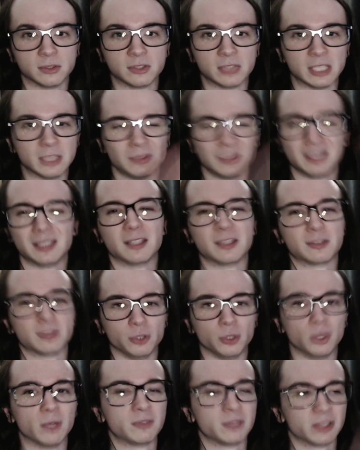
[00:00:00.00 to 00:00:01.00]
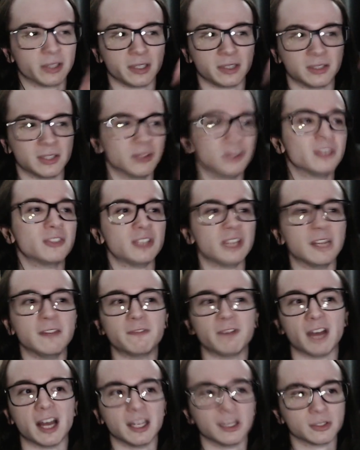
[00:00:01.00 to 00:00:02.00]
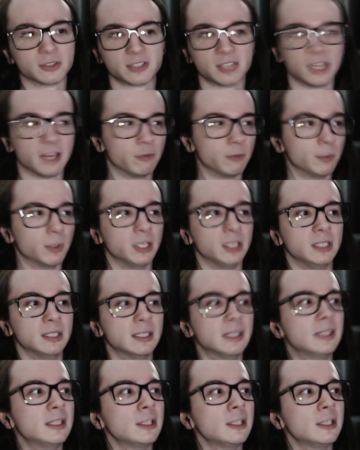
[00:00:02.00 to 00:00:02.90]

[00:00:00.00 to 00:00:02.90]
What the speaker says: Same thing in SRU. You have to, like, send the save files to everybody.